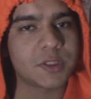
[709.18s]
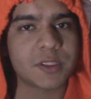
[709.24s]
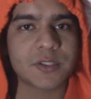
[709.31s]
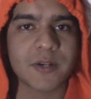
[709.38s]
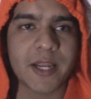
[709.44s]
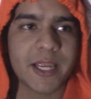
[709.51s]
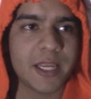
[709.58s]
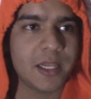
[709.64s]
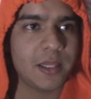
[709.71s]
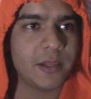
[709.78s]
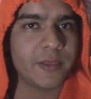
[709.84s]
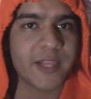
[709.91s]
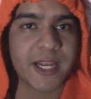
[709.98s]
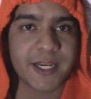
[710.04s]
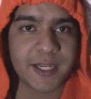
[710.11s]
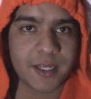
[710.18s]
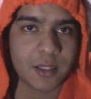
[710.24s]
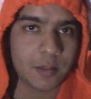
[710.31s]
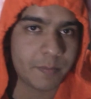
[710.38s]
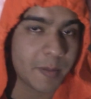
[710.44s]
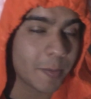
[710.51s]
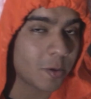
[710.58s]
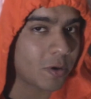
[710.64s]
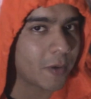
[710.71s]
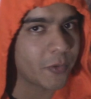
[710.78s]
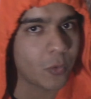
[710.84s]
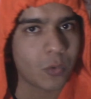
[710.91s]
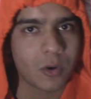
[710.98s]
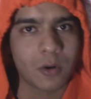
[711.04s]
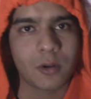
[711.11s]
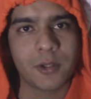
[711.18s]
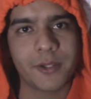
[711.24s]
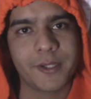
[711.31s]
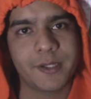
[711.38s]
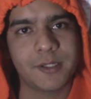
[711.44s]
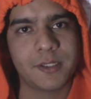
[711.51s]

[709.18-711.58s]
Israel, Daniel, people around the world,